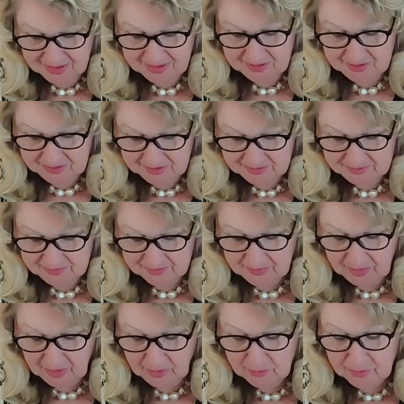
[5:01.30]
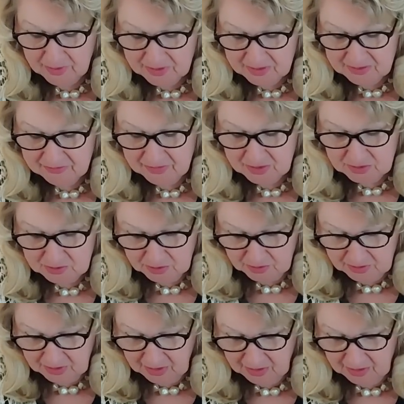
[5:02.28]
uh, warren
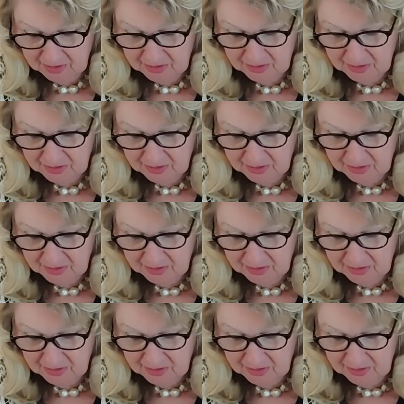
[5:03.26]
victoria